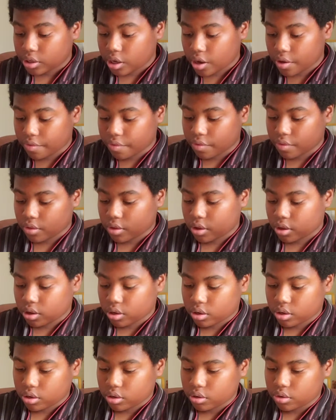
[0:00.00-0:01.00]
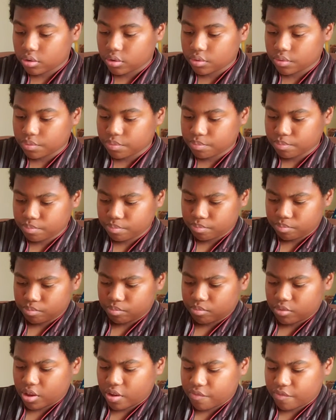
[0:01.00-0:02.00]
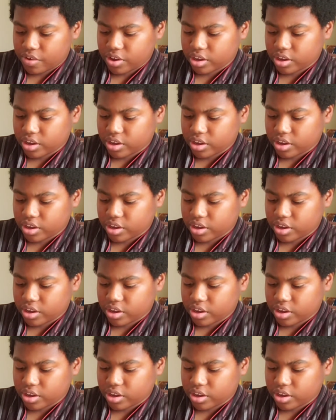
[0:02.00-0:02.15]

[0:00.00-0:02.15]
And then, if I